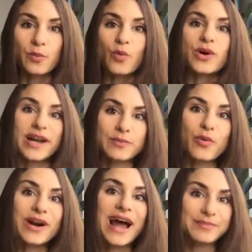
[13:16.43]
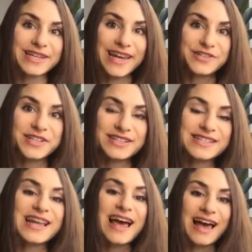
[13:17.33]
more and more
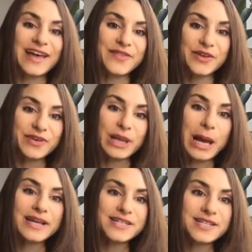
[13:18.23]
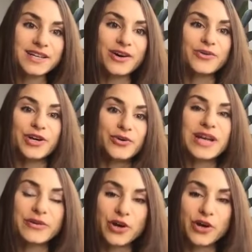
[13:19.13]
applications. And they realize, oh, no,